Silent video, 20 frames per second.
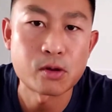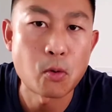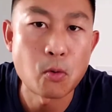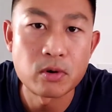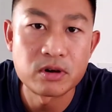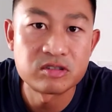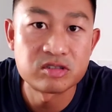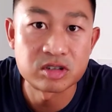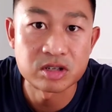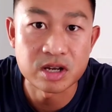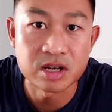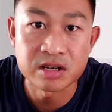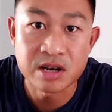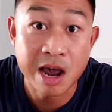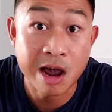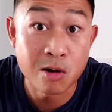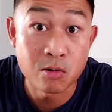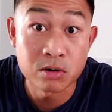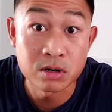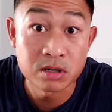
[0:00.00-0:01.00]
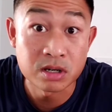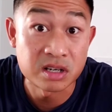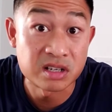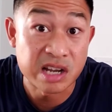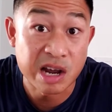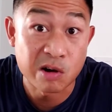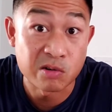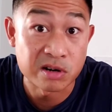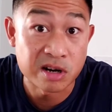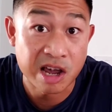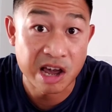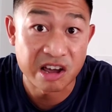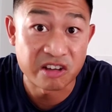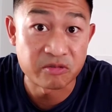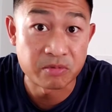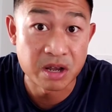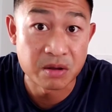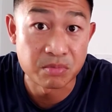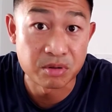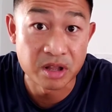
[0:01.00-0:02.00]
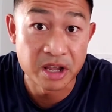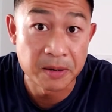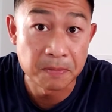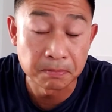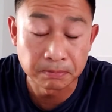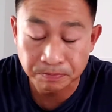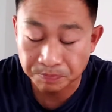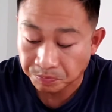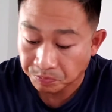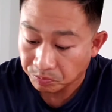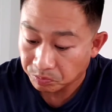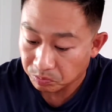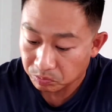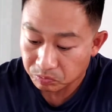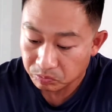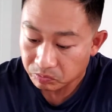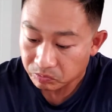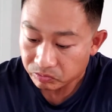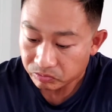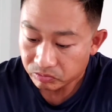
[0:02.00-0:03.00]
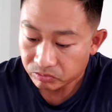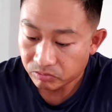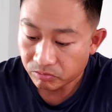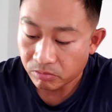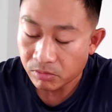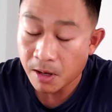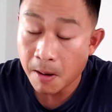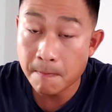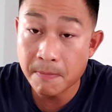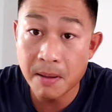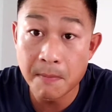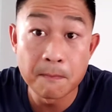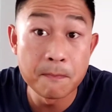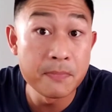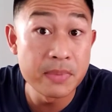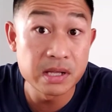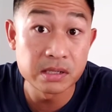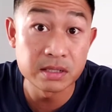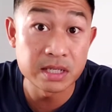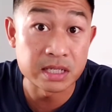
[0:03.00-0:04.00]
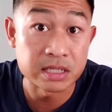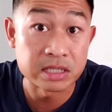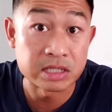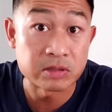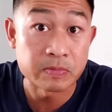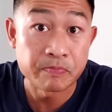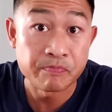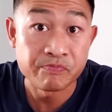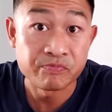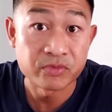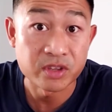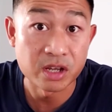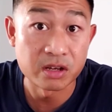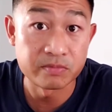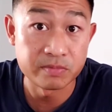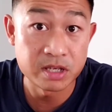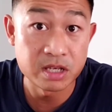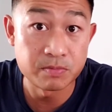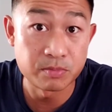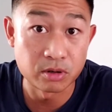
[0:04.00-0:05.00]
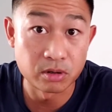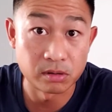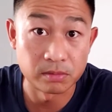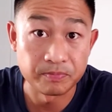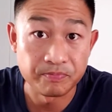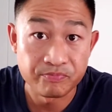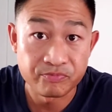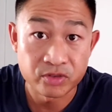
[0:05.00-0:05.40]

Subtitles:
what is it, an hour and a half by plane, but millions of people